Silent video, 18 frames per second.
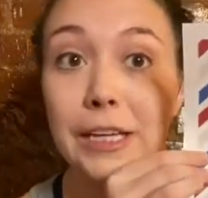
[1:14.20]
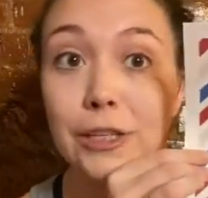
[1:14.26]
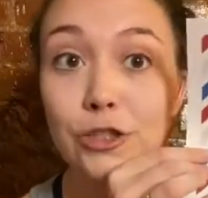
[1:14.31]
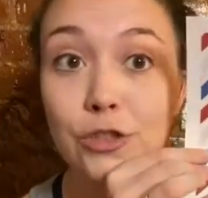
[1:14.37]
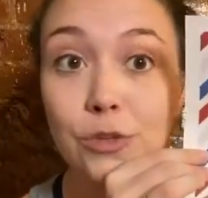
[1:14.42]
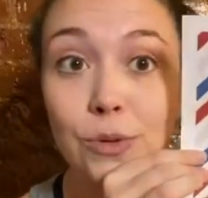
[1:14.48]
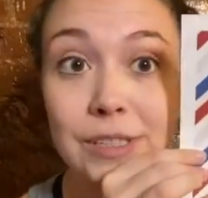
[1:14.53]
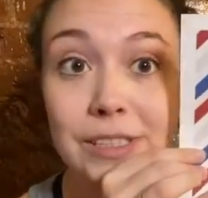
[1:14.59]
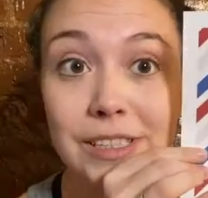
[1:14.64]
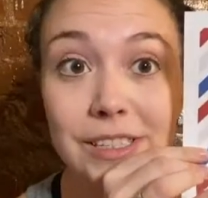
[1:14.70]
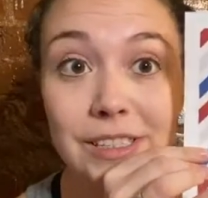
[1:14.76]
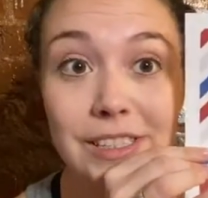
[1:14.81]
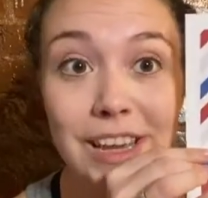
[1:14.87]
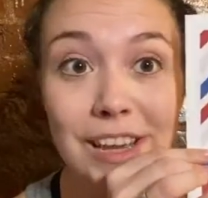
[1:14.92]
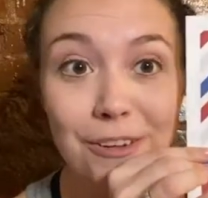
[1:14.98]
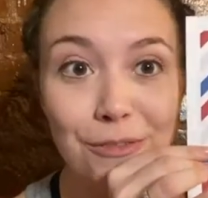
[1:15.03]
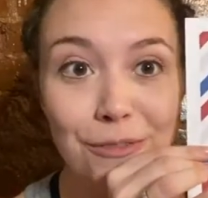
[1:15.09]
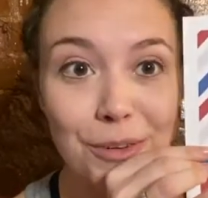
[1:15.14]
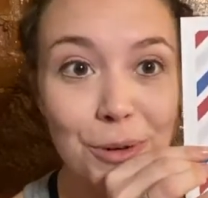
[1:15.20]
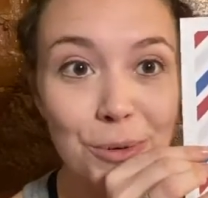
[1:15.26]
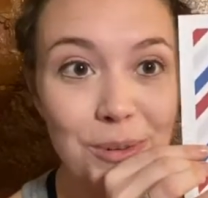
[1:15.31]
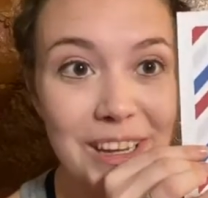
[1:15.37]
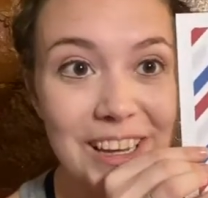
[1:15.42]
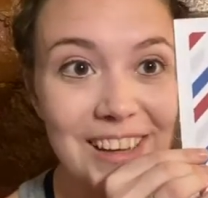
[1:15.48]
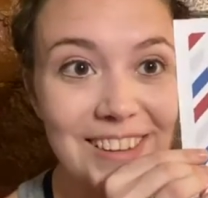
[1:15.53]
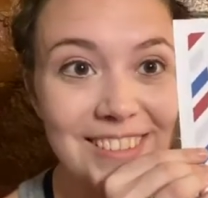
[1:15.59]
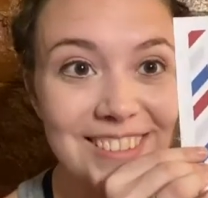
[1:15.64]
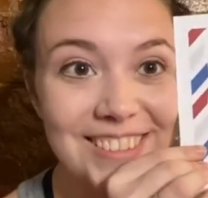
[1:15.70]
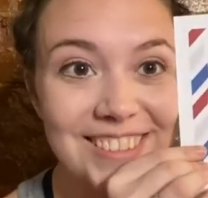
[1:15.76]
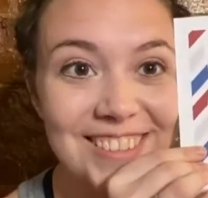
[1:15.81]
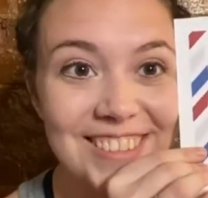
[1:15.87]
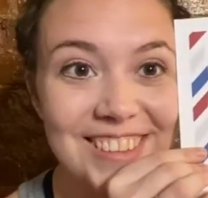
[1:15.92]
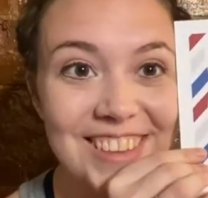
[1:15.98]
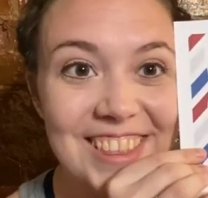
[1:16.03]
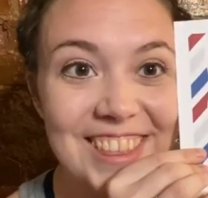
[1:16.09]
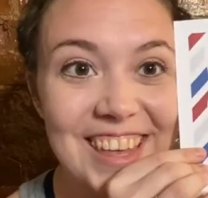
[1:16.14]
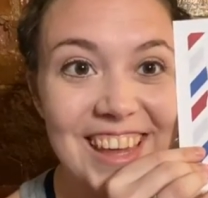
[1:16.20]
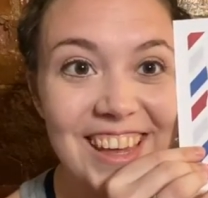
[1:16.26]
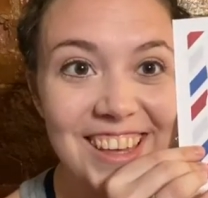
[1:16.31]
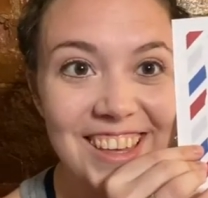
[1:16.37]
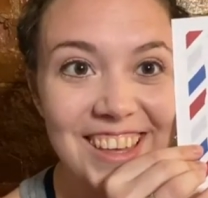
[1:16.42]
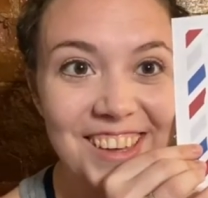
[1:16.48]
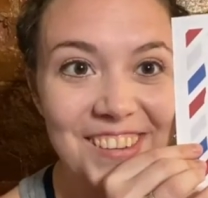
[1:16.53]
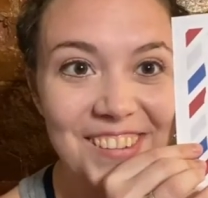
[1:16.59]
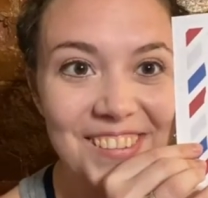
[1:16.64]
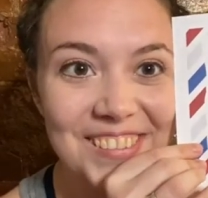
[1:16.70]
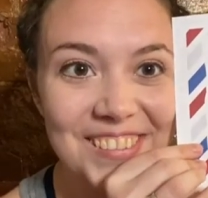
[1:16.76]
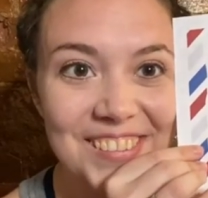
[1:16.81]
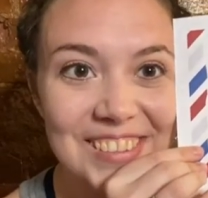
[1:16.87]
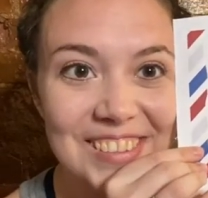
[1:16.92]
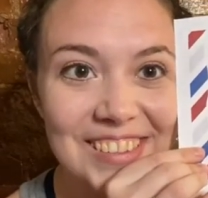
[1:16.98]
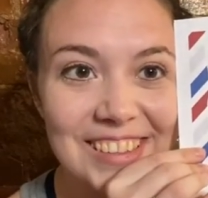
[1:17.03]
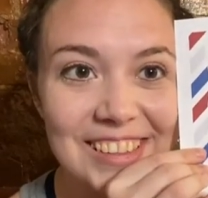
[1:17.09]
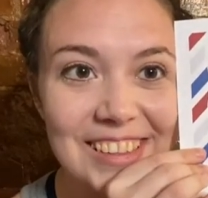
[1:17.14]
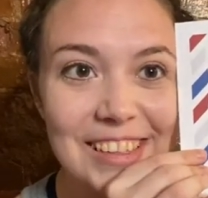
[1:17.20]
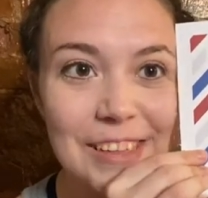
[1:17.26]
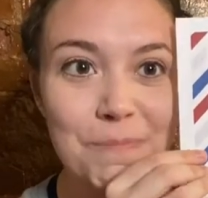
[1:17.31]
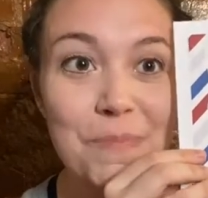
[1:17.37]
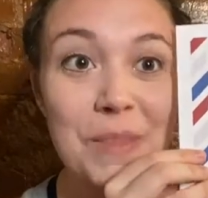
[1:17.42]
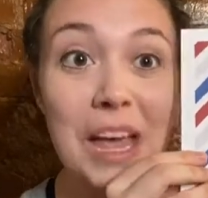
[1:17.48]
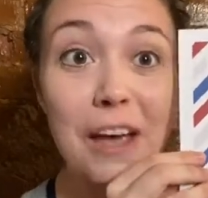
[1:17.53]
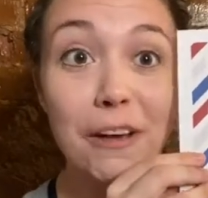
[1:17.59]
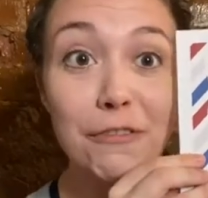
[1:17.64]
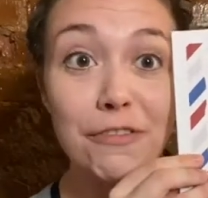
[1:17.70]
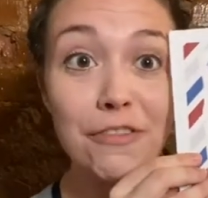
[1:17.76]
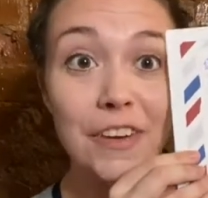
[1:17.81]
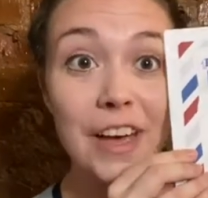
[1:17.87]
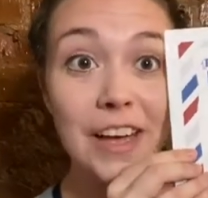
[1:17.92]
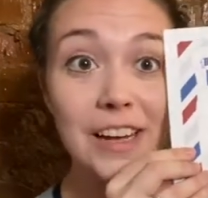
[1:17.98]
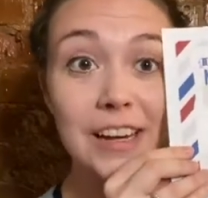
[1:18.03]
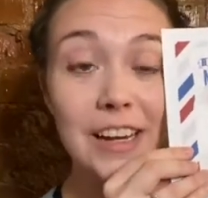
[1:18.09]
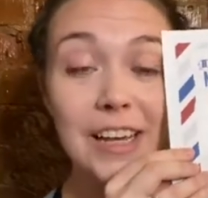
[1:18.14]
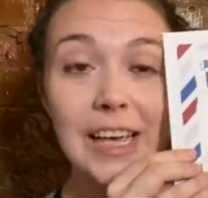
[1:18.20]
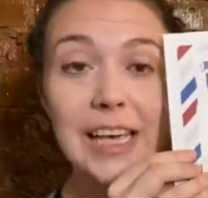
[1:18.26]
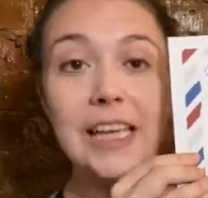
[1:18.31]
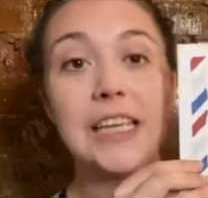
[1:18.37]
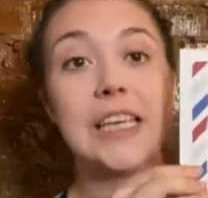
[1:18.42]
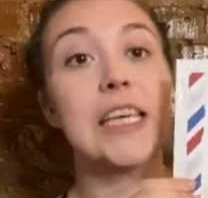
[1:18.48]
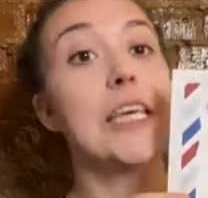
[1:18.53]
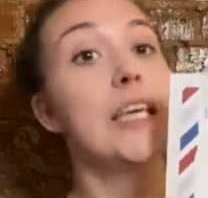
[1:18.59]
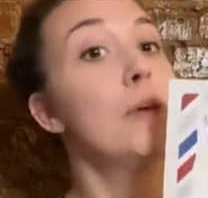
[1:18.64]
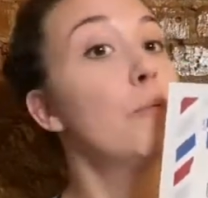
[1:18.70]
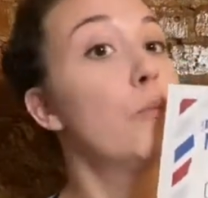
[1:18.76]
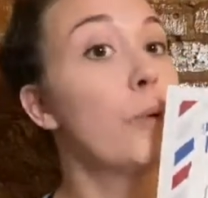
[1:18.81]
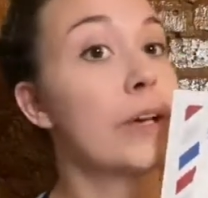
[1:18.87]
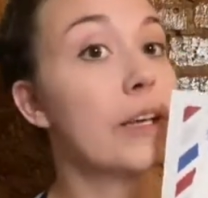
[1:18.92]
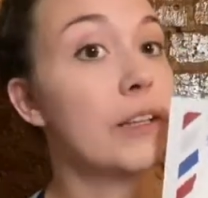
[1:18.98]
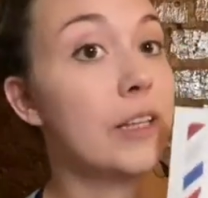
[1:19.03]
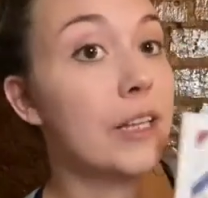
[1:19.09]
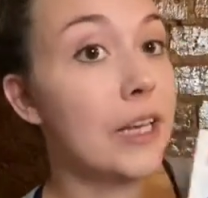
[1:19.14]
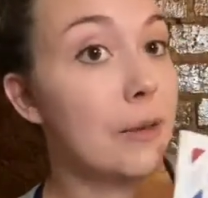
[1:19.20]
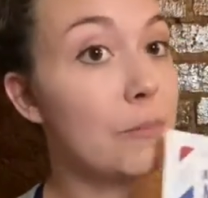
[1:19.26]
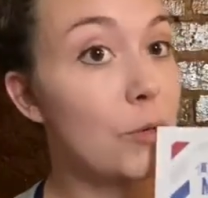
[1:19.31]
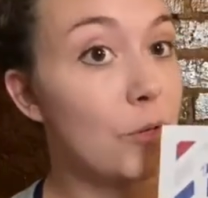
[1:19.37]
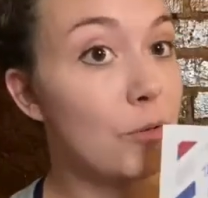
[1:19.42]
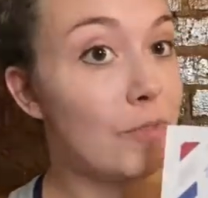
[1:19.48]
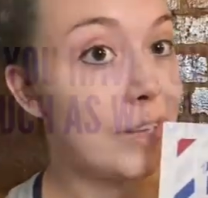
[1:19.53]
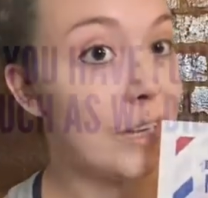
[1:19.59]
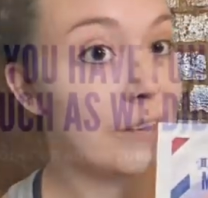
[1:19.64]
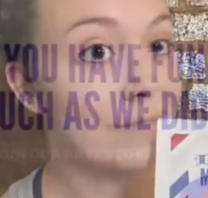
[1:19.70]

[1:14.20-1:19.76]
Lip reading: choices and voting. Thank you. Have fun. Keep wiggling and moving.